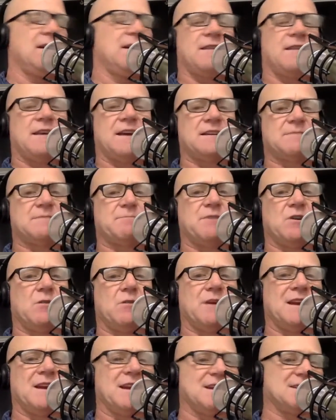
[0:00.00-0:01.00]
Thanks, Bill.
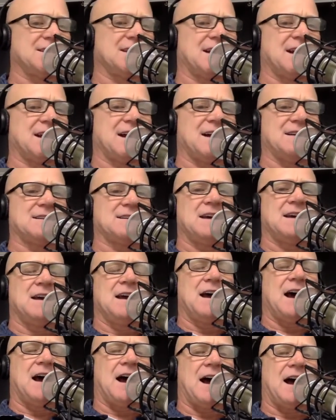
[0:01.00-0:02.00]
But listen, guys,
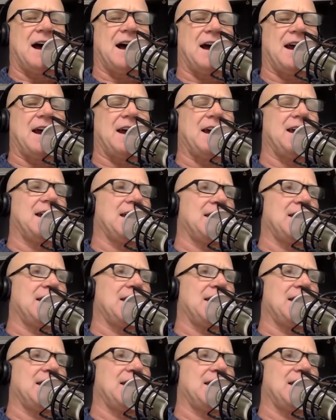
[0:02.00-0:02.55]
I